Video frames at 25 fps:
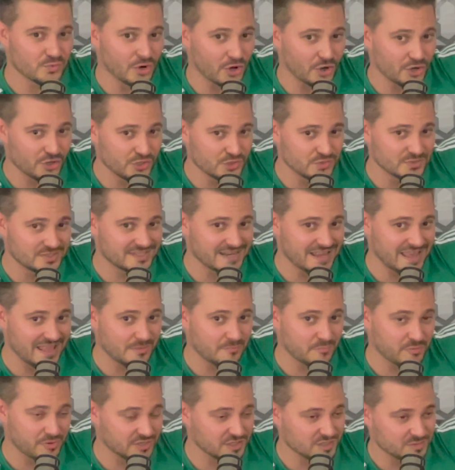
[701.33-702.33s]
you staying
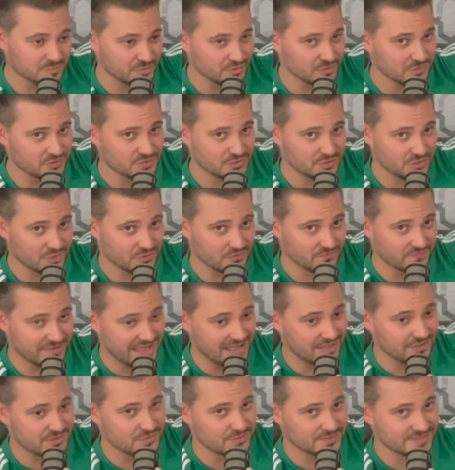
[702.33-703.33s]
principled to your
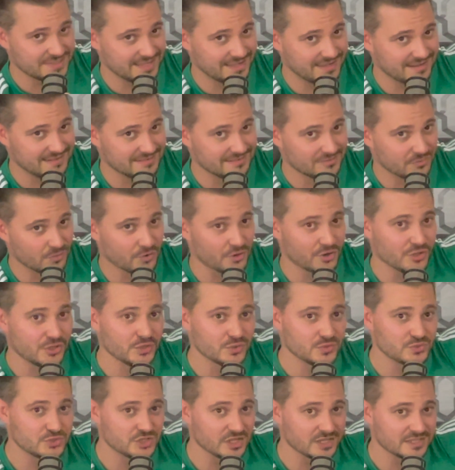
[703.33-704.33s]
values then? Or are you
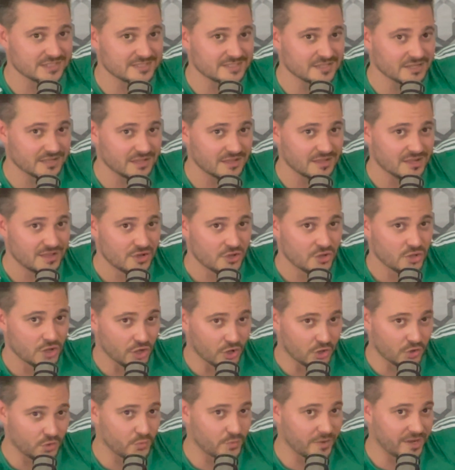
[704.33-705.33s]
just a
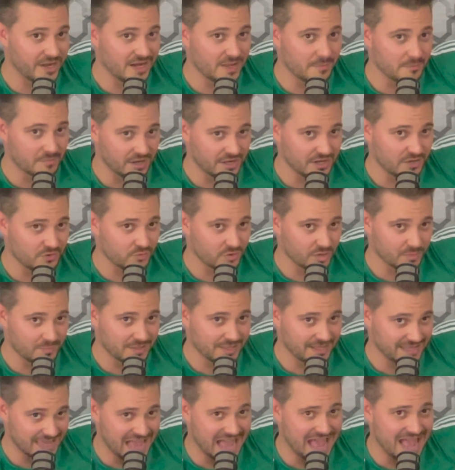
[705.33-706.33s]
greedy, money-grubbing
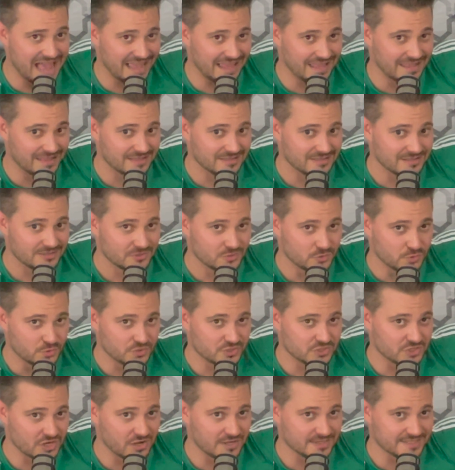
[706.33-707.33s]
guy who
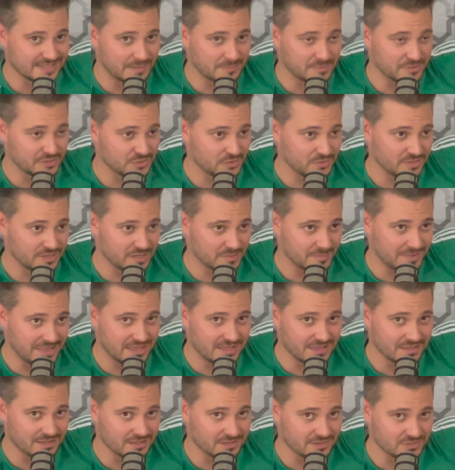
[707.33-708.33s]
saw his opportunity to make
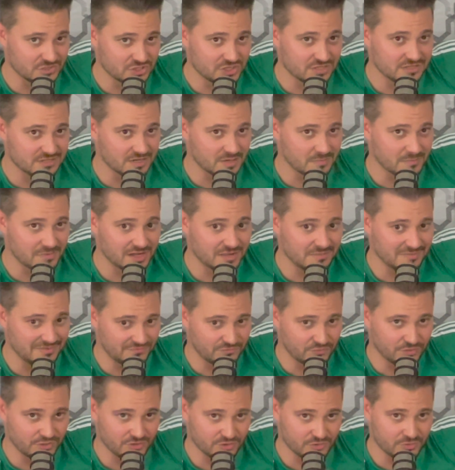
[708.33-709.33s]
a shit ton of money before
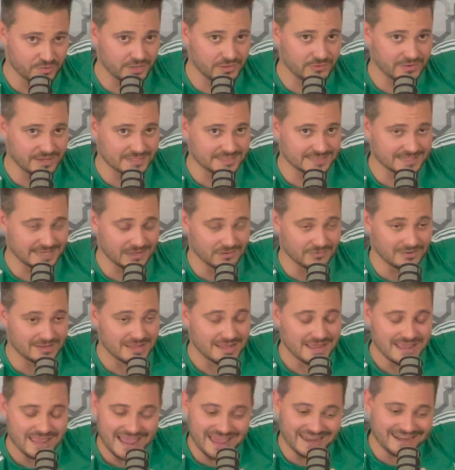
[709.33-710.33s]
your career ends out?
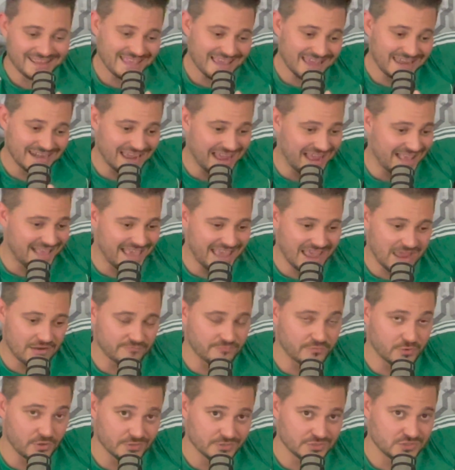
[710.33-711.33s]
And again, I can't
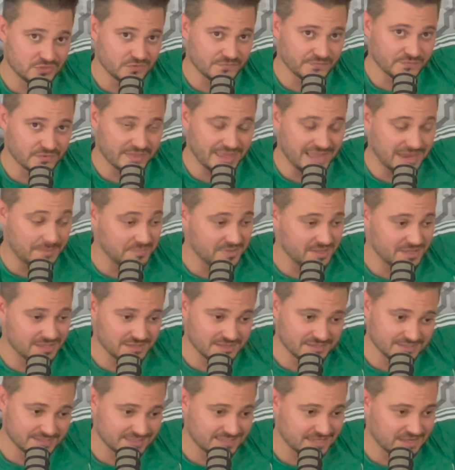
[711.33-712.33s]
fault you for that
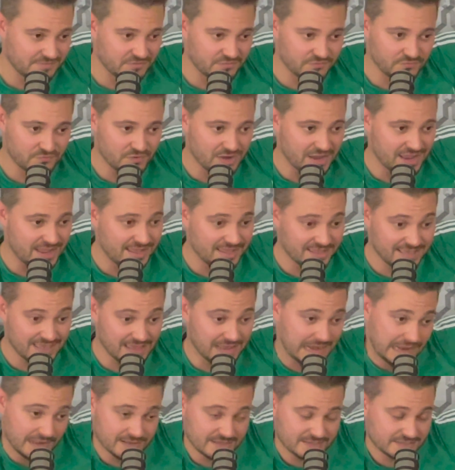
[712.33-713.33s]
because Stephen Fry, again,
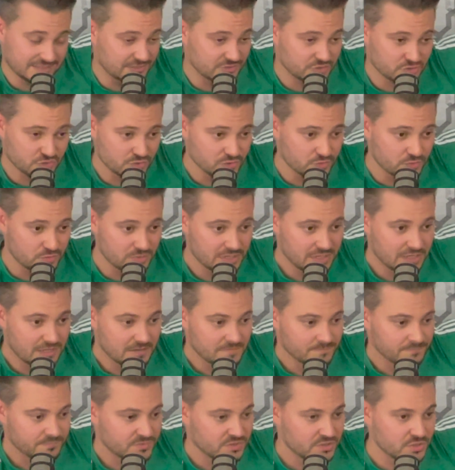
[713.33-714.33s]
is it true?
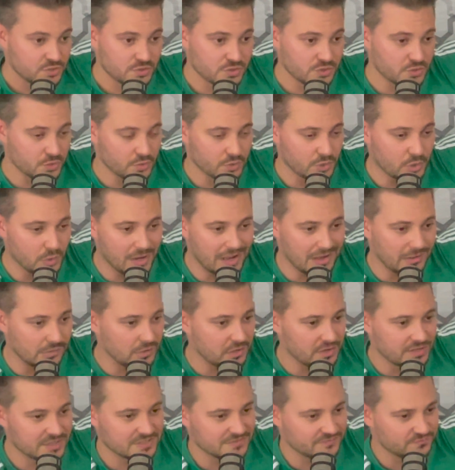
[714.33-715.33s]
You don't know how
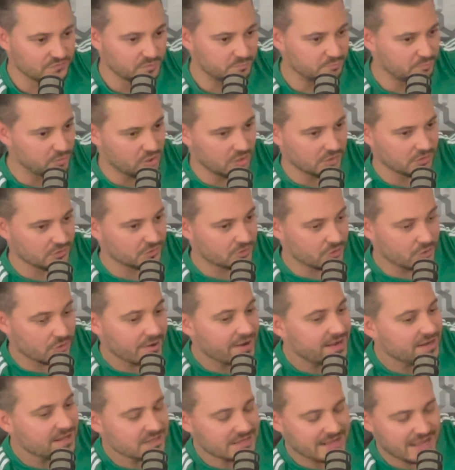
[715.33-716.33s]
long as a footballer or
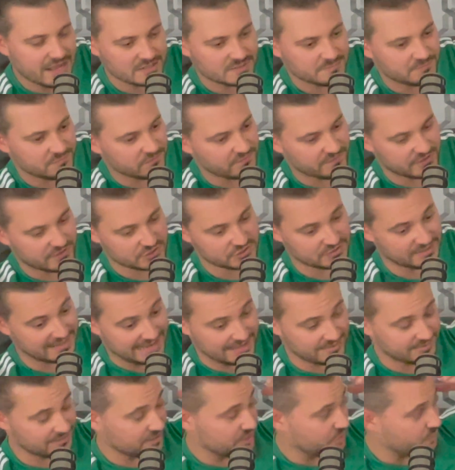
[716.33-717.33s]
any as professional
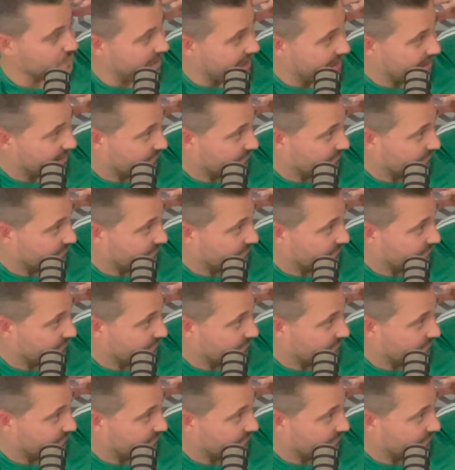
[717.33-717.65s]
athlete you have